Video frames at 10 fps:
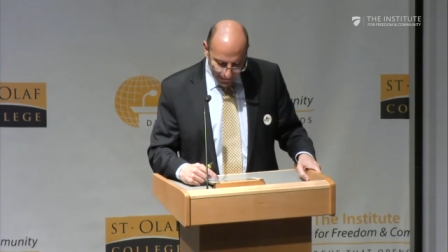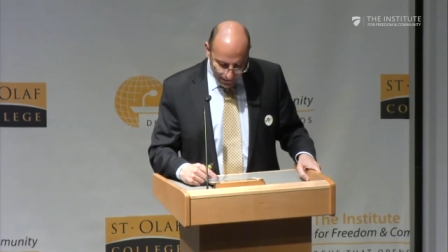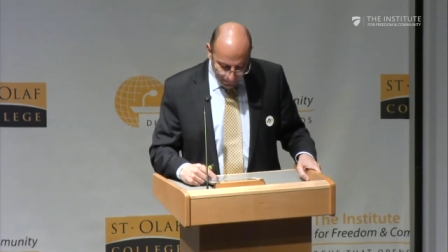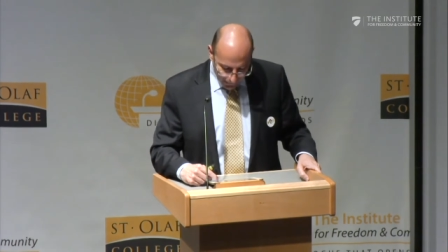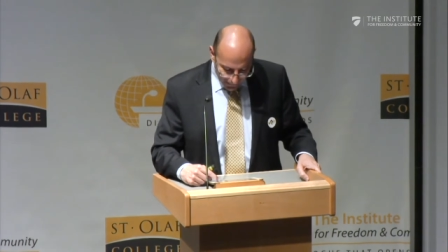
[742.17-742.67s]

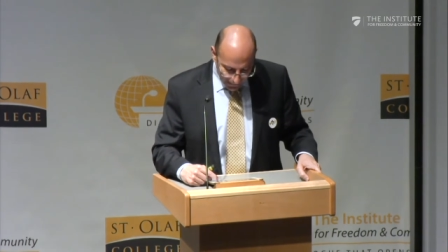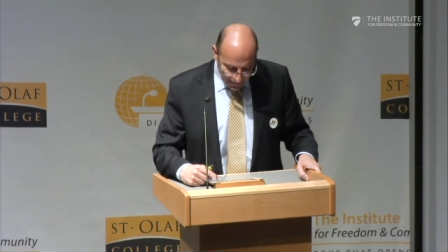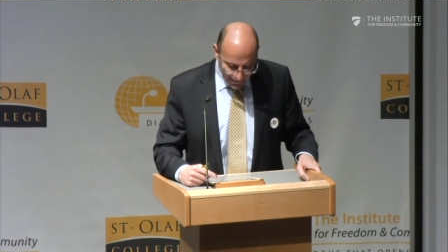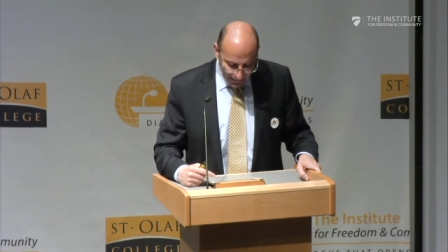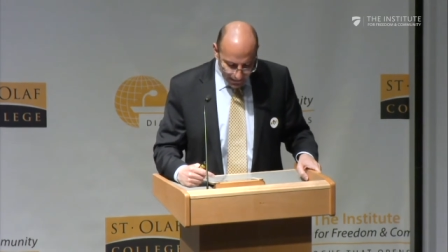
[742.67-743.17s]

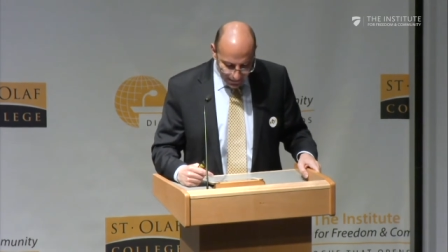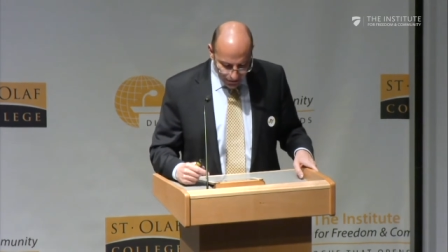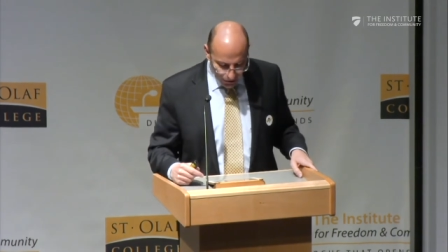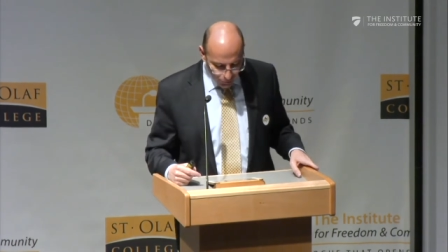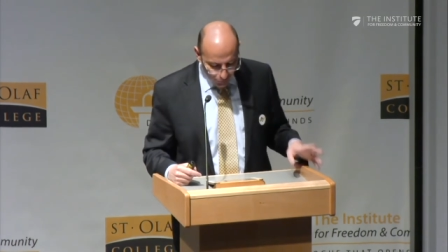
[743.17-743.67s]
explains the
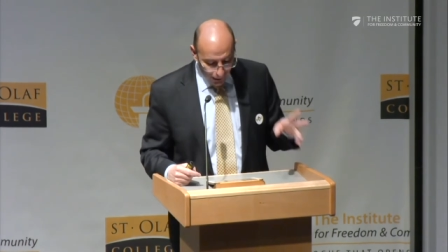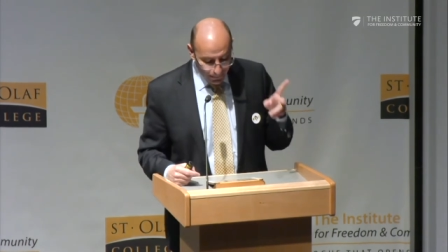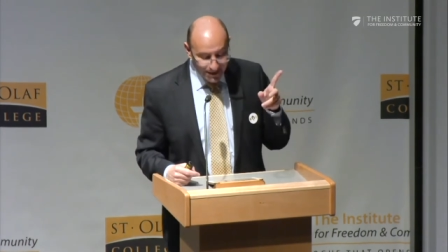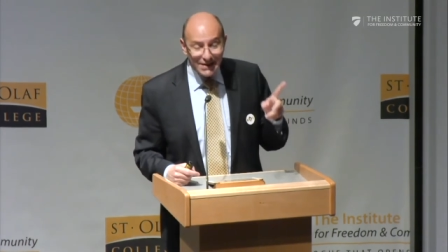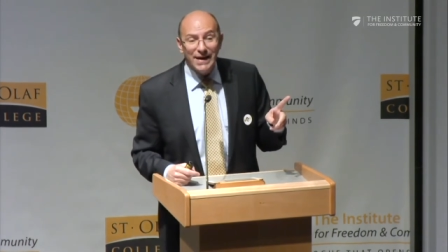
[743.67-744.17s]
decision to
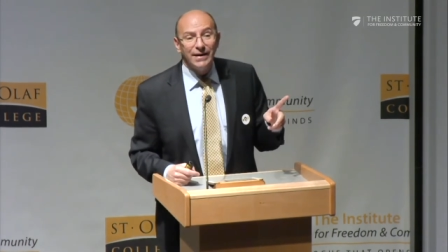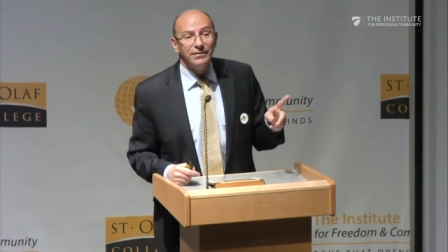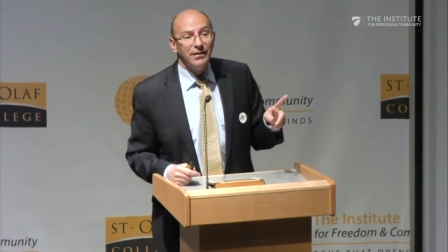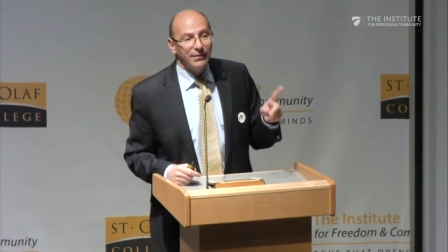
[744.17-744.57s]
abstain